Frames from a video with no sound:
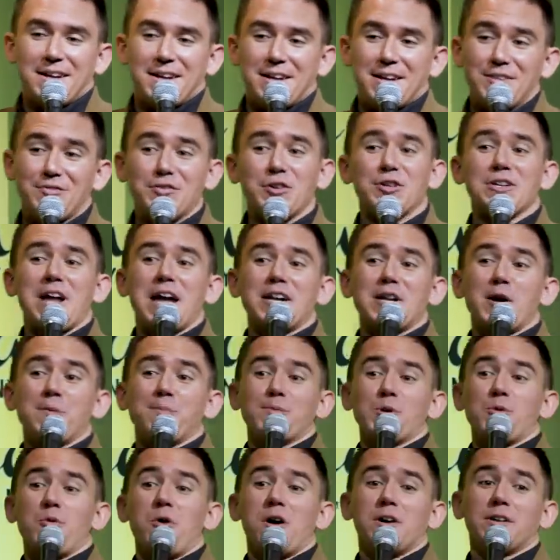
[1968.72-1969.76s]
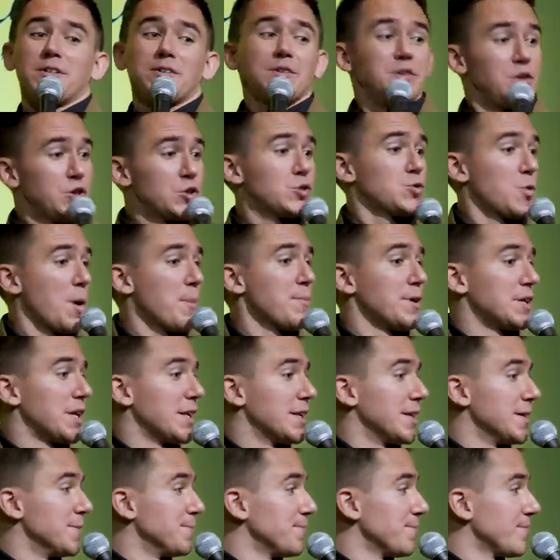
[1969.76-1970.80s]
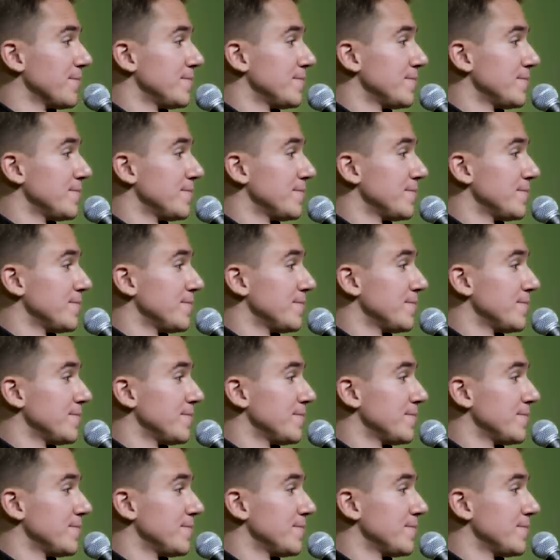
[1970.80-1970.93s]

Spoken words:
If you're not number one, you're swimming in it.